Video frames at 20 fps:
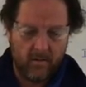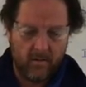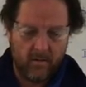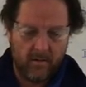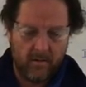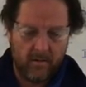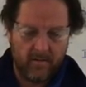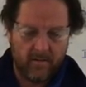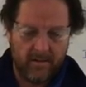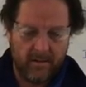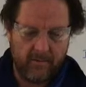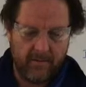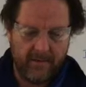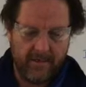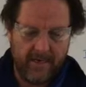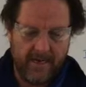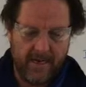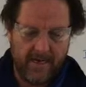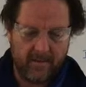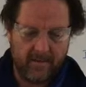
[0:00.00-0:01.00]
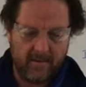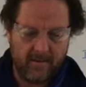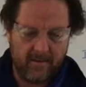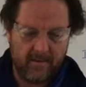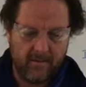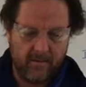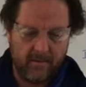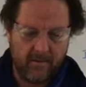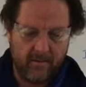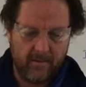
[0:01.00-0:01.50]
that is now a gas.
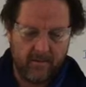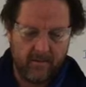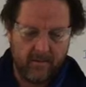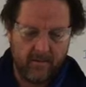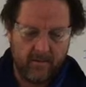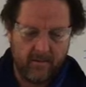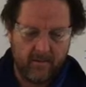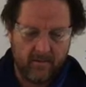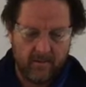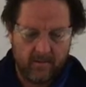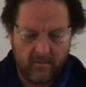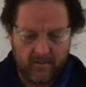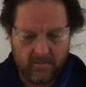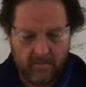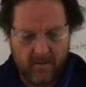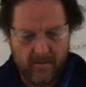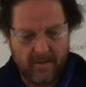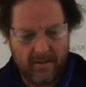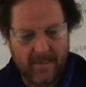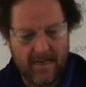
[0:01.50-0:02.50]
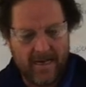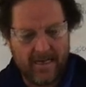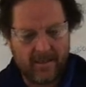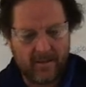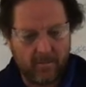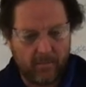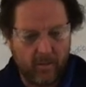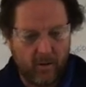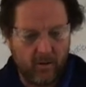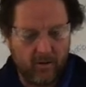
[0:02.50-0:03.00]
So it's my last
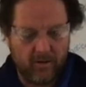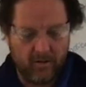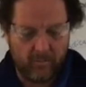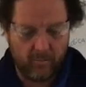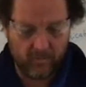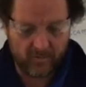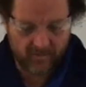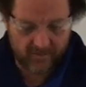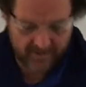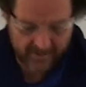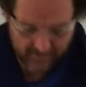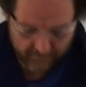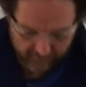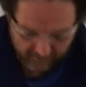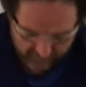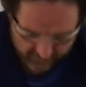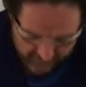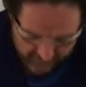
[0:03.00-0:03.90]
possible step.